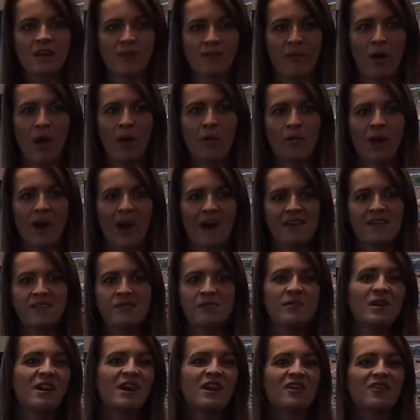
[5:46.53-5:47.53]
Okay,
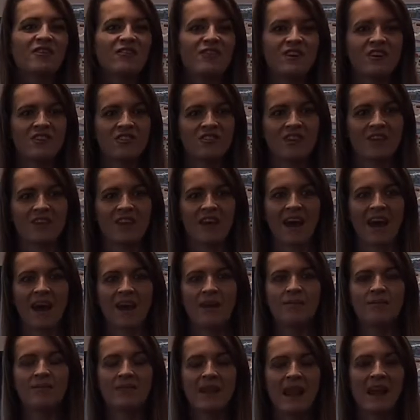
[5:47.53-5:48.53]
we're going to finish it there.
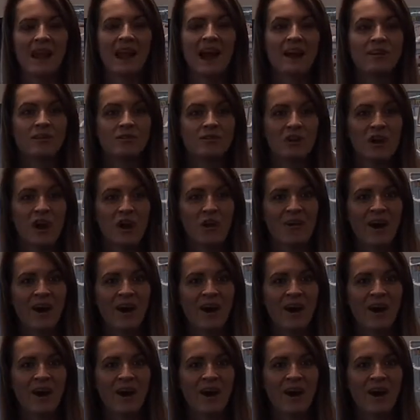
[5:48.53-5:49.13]
Let us know